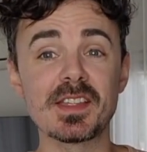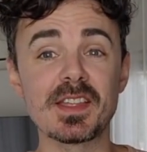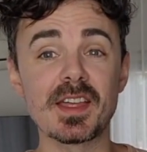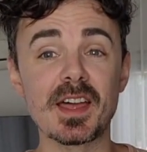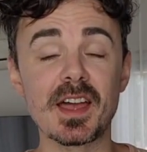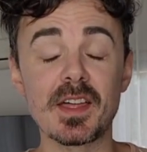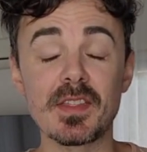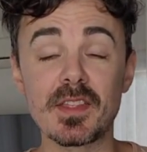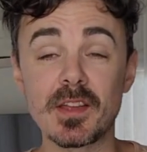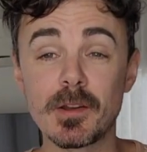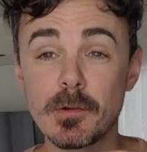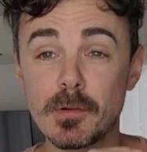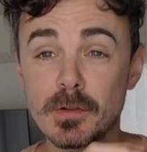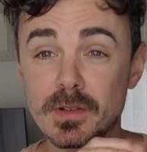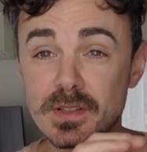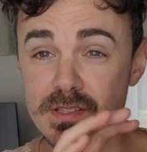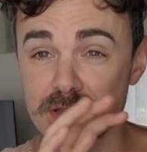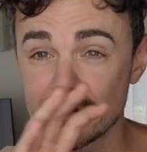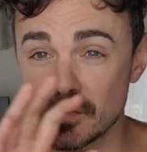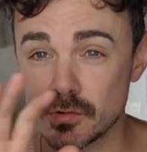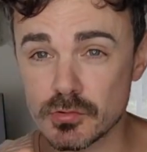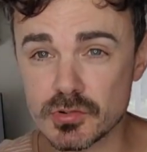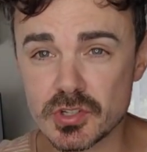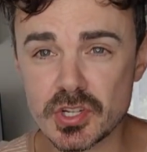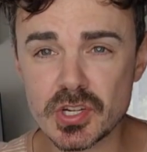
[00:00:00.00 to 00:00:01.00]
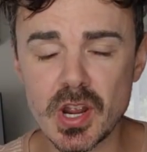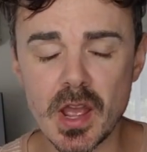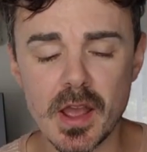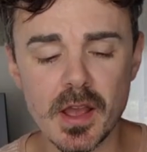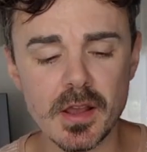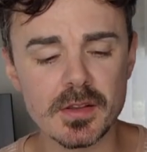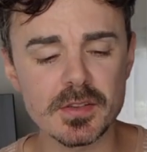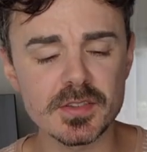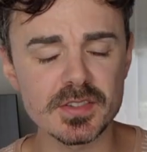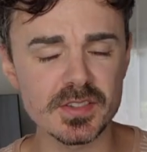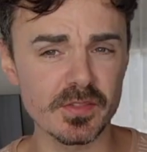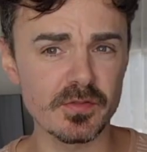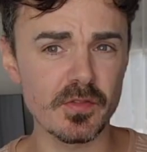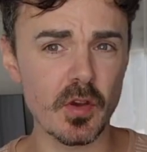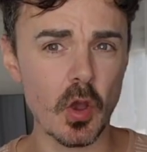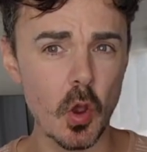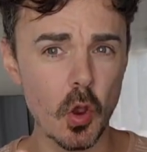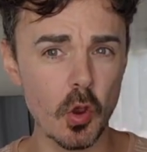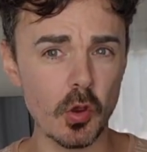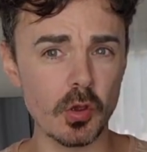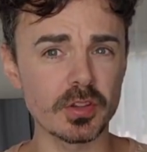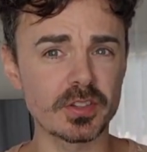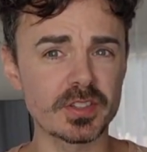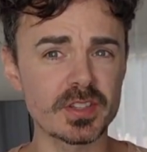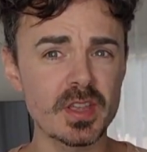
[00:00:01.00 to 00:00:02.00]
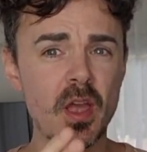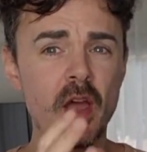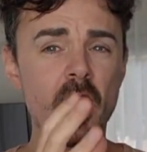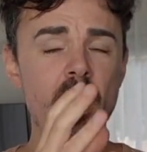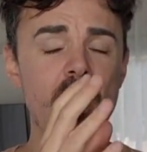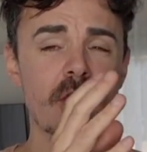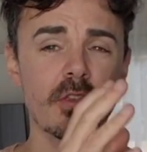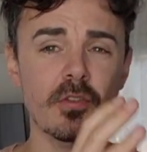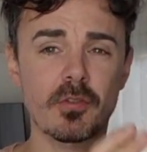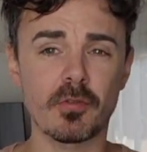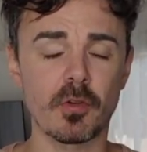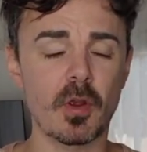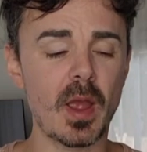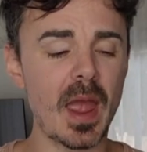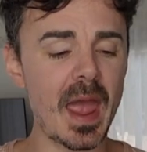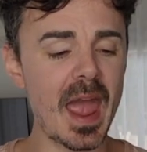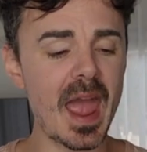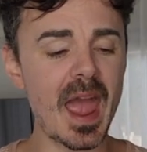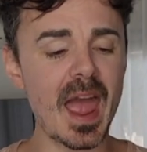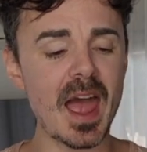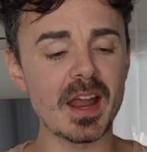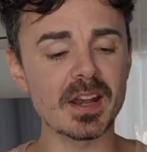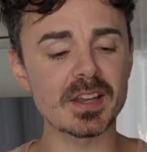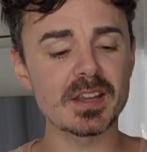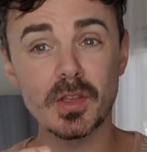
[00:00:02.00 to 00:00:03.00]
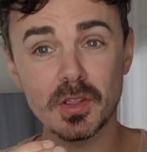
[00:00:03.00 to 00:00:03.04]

there is little chunks of oats throughout.